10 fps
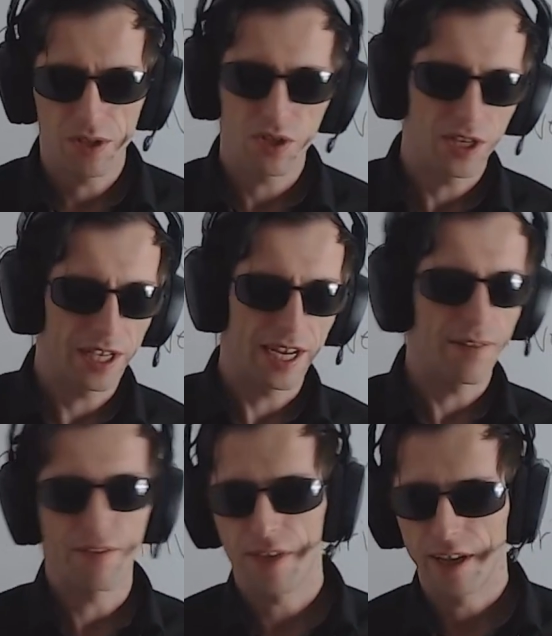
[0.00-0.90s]
usually get
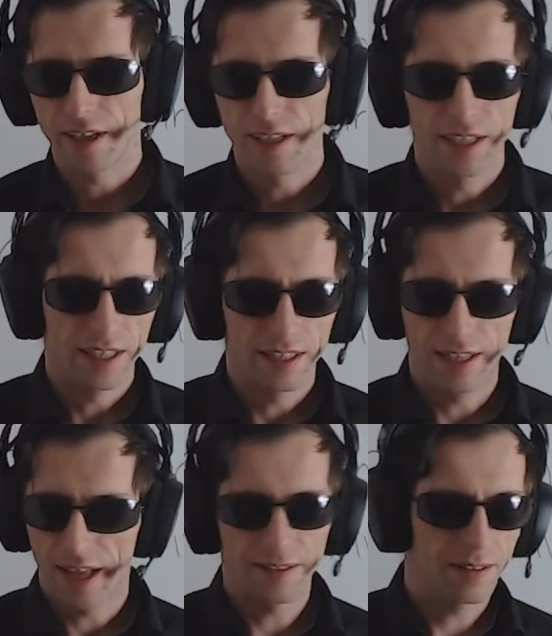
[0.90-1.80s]
everything
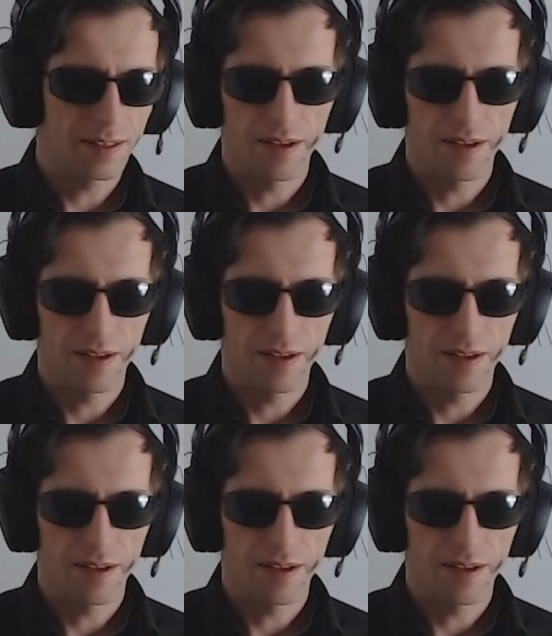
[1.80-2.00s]
done